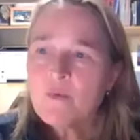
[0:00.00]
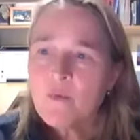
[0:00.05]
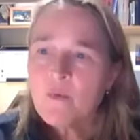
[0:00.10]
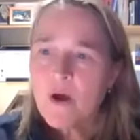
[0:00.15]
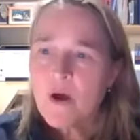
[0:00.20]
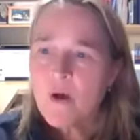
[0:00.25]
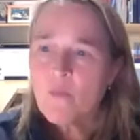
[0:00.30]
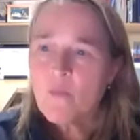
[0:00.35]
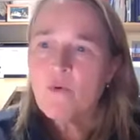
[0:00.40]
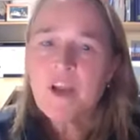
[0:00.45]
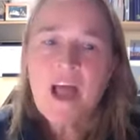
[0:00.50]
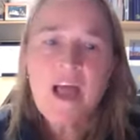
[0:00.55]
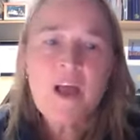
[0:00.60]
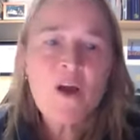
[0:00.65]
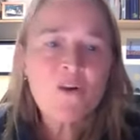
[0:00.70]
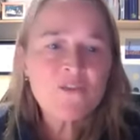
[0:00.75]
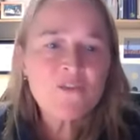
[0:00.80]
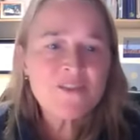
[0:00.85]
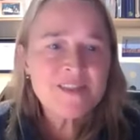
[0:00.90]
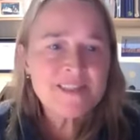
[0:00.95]
think what
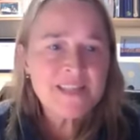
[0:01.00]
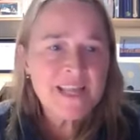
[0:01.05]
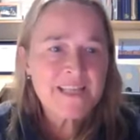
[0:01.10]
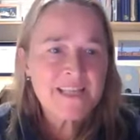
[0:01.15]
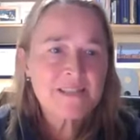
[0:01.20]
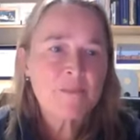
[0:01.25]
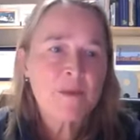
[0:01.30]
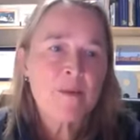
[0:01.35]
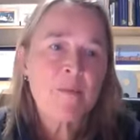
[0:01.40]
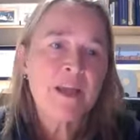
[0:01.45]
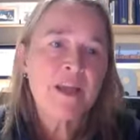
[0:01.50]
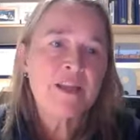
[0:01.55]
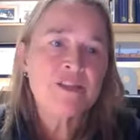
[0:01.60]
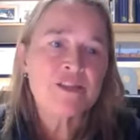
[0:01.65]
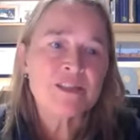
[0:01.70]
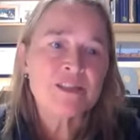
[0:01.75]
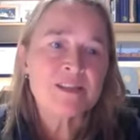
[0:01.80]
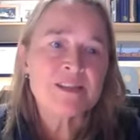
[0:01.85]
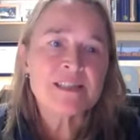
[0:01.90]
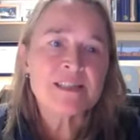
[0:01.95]
I often say to my
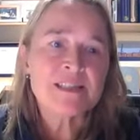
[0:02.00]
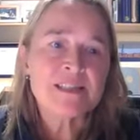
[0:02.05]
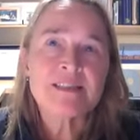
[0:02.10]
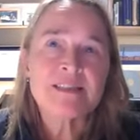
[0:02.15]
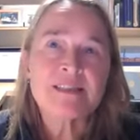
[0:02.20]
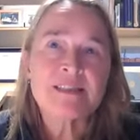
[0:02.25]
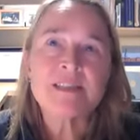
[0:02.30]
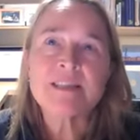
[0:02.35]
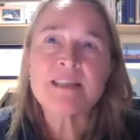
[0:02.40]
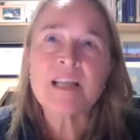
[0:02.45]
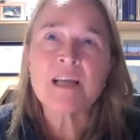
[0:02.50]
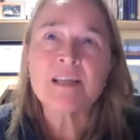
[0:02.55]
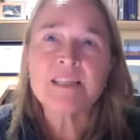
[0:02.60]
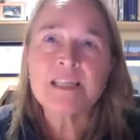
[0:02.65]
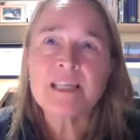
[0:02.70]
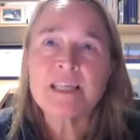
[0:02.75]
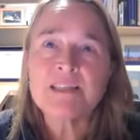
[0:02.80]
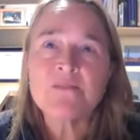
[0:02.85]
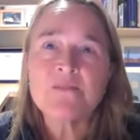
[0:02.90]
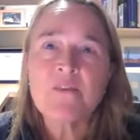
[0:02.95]
patients is the
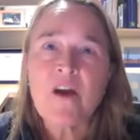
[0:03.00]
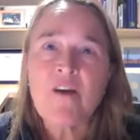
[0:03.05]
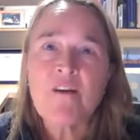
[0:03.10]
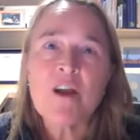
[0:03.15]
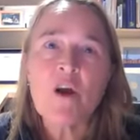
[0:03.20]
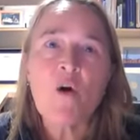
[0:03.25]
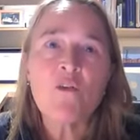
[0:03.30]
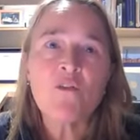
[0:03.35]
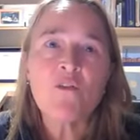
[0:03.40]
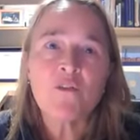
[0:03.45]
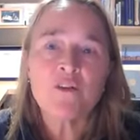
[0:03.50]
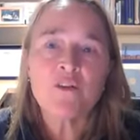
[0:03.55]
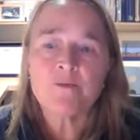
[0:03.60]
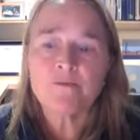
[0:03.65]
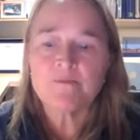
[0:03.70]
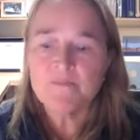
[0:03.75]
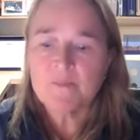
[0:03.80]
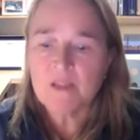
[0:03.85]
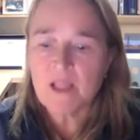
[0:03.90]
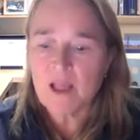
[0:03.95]
studies very
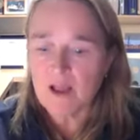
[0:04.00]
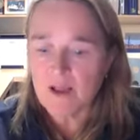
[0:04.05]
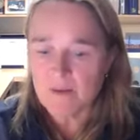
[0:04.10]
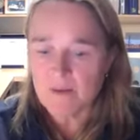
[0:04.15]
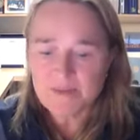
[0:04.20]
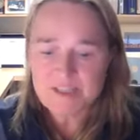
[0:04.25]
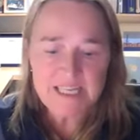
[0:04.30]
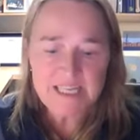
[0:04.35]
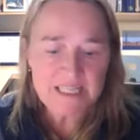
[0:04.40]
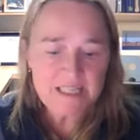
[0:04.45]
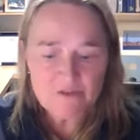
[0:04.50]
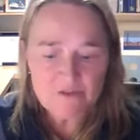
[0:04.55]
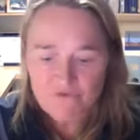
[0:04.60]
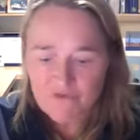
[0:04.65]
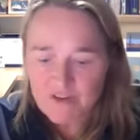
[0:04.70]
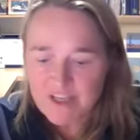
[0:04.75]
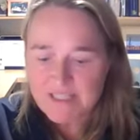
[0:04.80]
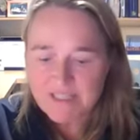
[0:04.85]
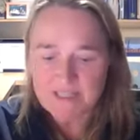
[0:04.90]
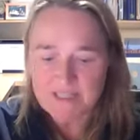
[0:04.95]
often,
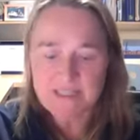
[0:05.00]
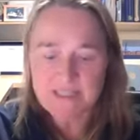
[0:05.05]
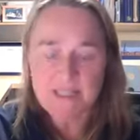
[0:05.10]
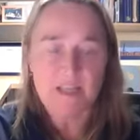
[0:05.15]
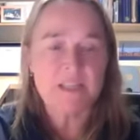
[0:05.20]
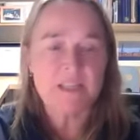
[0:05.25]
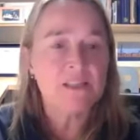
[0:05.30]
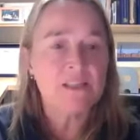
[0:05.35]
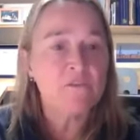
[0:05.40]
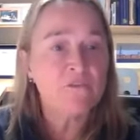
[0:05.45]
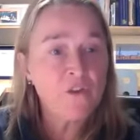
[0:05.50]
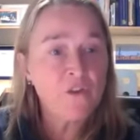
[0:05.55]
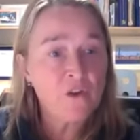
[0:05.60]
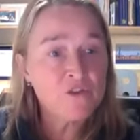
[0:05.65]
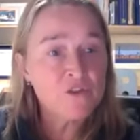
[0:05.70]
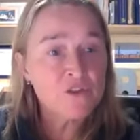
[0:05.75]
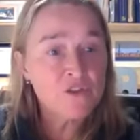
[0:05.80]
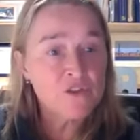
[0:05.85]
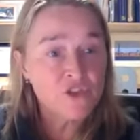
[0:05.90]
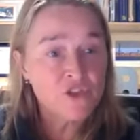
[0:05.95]
particularly the recent studies, have
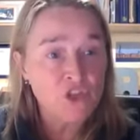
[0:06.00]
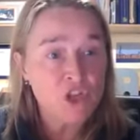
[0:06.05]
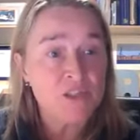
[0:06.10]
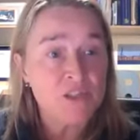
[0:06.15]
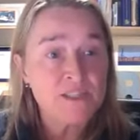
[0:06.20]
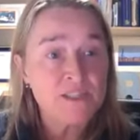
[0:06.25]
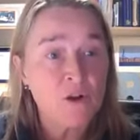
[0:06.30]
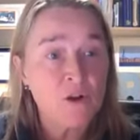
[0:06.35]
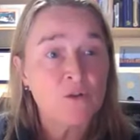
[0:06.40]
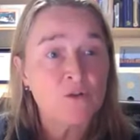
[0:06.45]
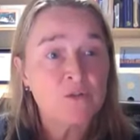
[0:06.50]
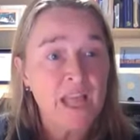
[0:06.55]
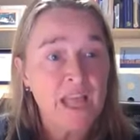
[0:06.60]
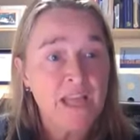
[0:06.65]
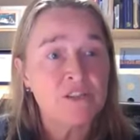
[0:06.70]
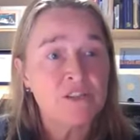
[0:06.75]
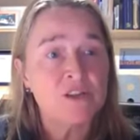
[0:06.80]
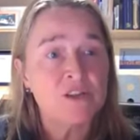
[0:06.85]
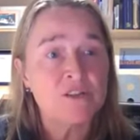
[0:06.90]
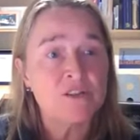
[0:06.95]
focused just on
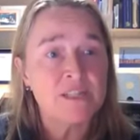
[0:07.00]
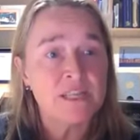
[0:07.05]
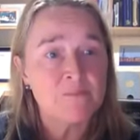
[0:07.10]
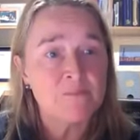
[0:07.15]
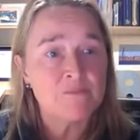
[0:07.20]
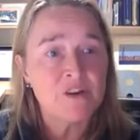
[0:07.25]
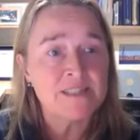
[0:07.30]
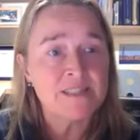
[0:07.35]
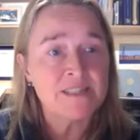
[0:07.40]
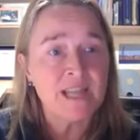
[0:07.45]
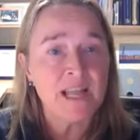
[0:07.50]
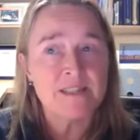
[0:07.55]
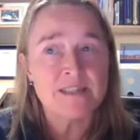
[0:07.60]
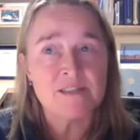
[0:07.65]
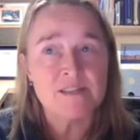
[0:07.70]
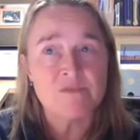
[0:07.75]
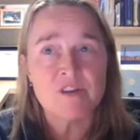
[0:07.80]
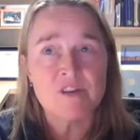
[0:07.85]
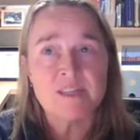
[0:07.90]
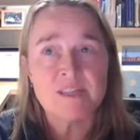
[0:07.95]
HRT and breast
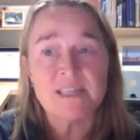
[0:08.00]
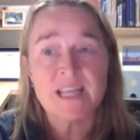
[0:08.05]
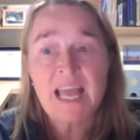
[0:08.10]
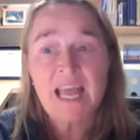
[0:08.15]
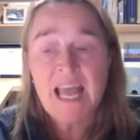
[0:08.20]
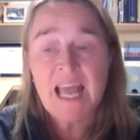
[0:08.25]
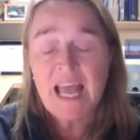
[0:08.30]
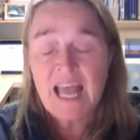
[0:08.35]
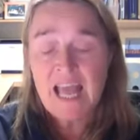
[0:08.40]
cancer risk.